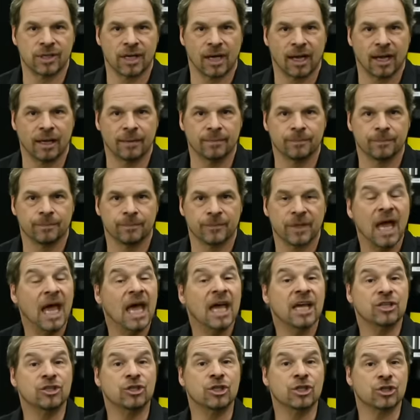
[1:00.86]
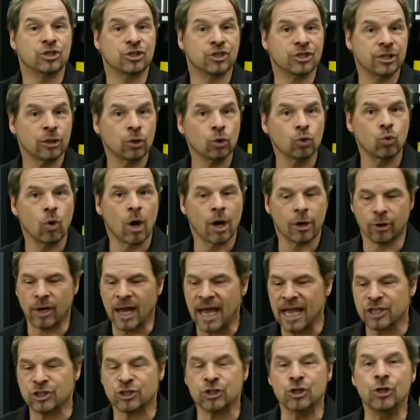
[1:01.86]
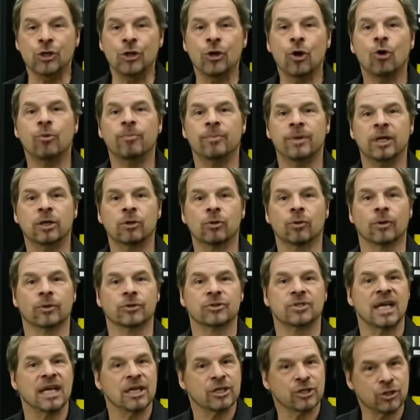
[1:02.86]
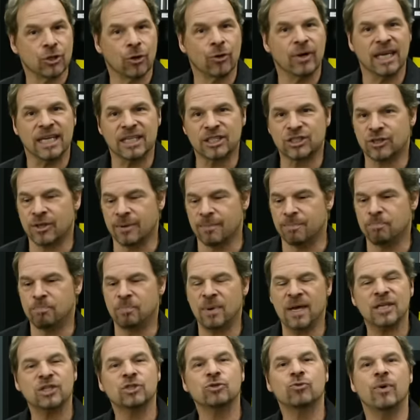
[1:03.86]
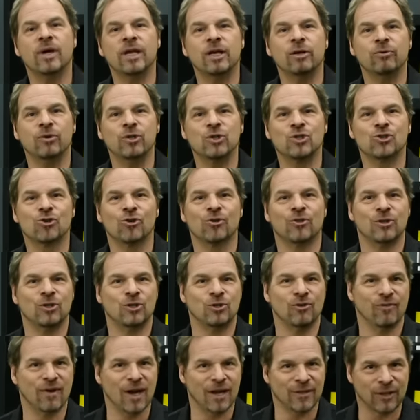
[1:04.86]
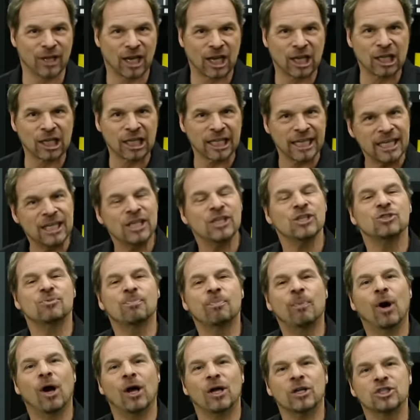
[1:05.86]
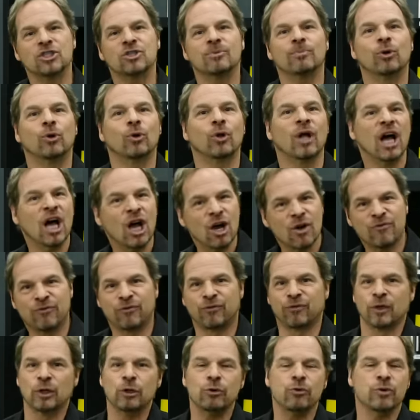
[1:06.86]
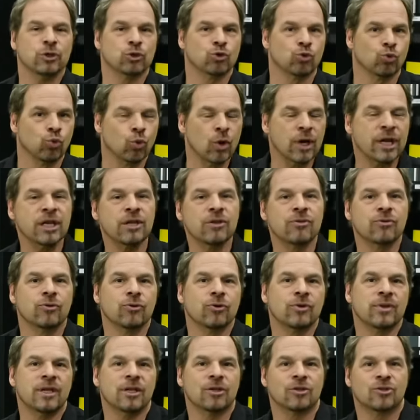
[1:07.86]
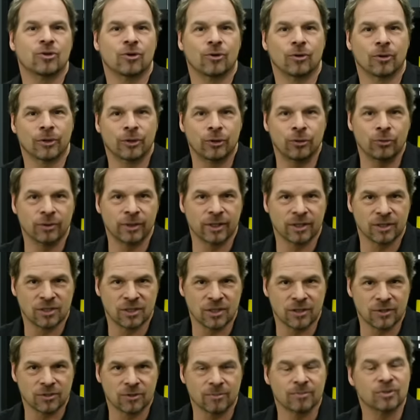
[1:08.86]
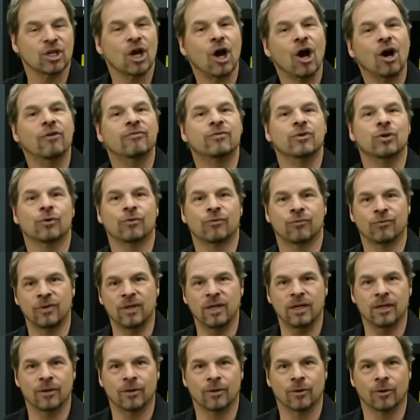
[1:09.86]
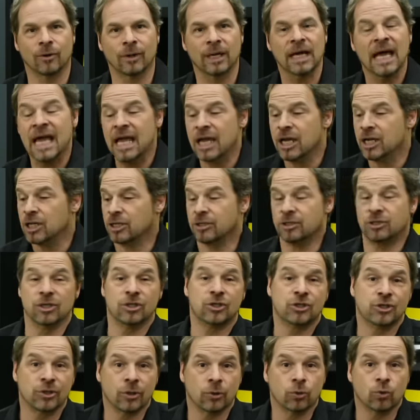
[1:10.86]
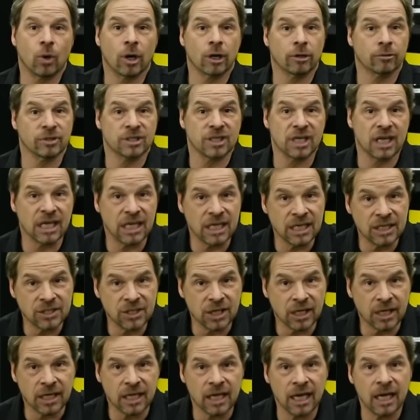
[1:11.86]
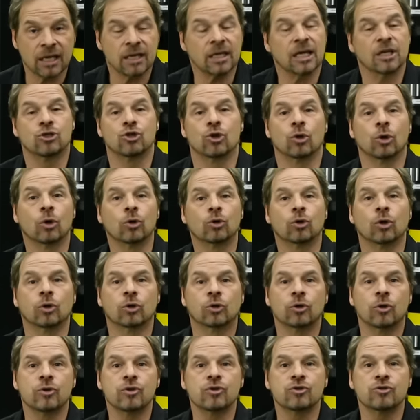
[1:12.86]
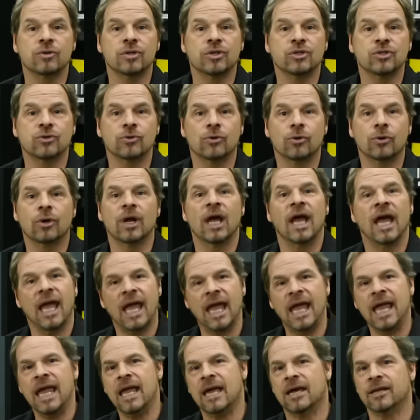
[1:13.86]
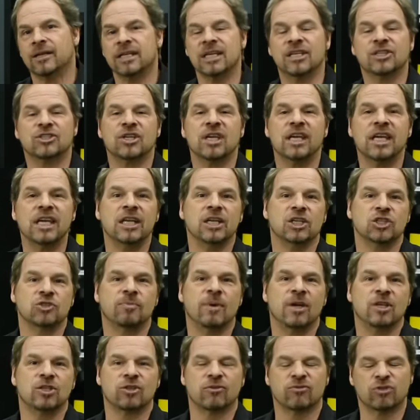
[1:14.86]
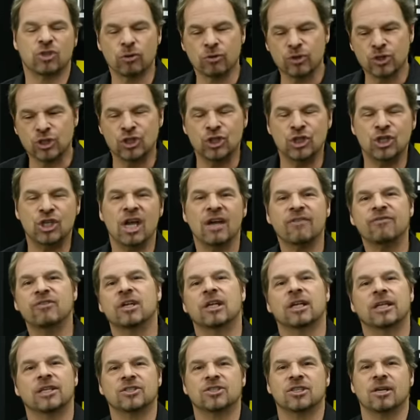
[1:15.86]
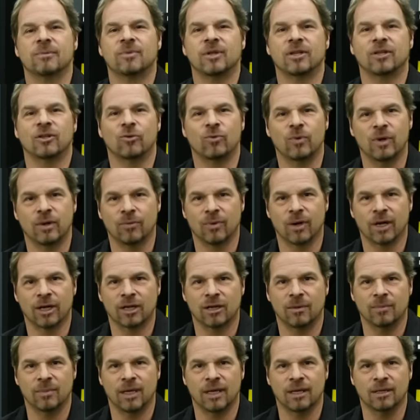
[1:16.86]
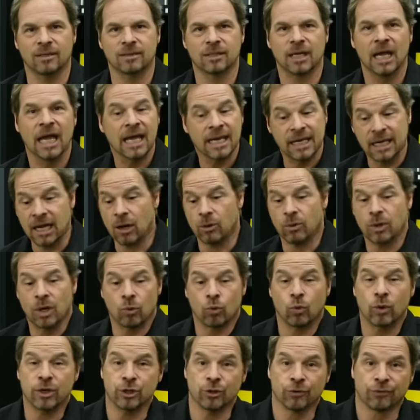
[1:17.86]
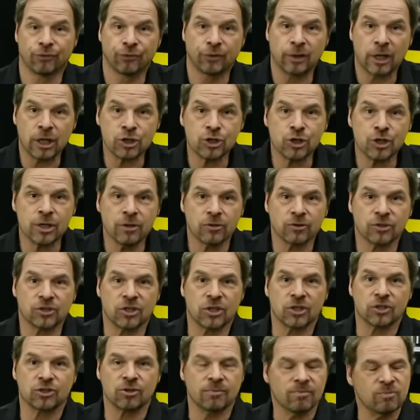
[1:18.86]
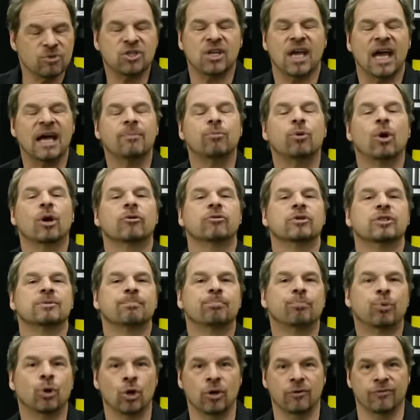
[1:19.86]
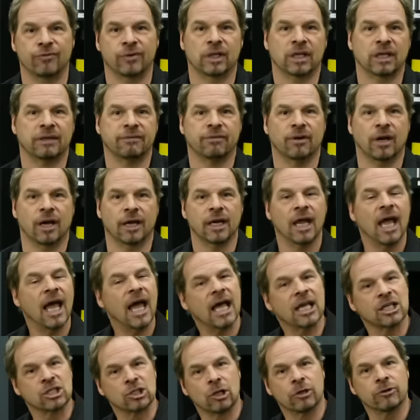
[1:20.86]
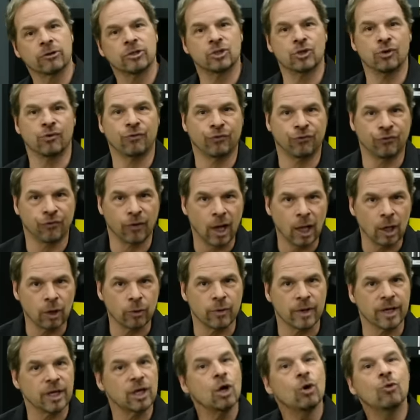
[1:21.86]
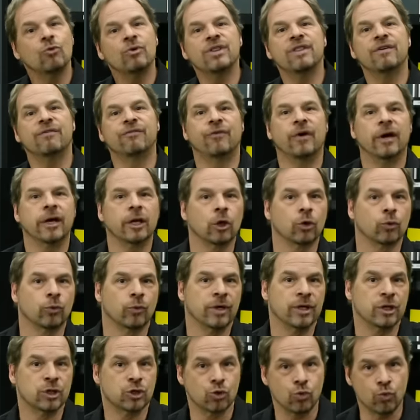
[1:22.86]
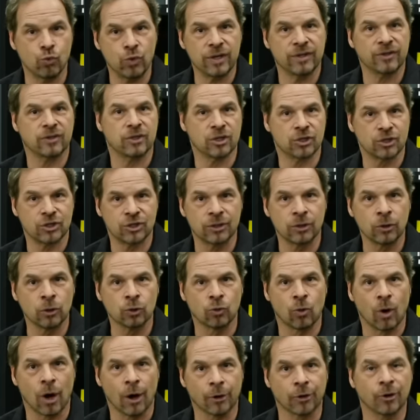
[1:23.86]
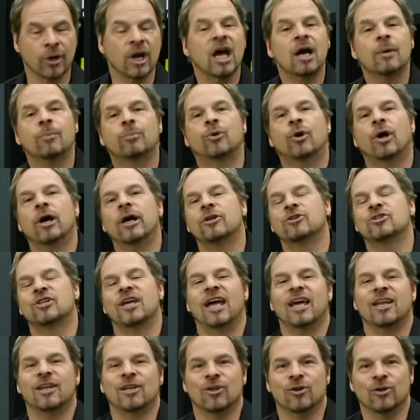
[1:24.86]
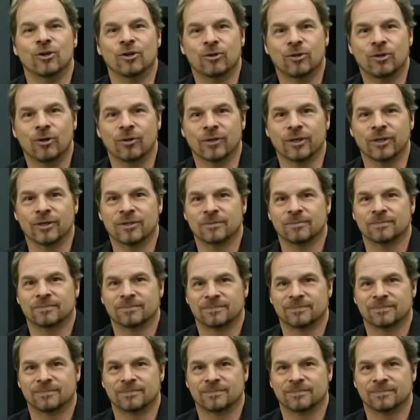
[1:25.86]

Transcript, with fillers: time. Distilled water has no minerals, so it's the best way to ensure that you've got the cleanest possible fluids running through the internal cooling systems of your vehicle. Distilled water is easy to get at your local grocery store and it's inexpensive, so it's definitely something that we recommend. Now, when you're flushing your system, tap water is perfectly fine as long as you follow it with a final rinse with distilled water prior to adding your new coolant.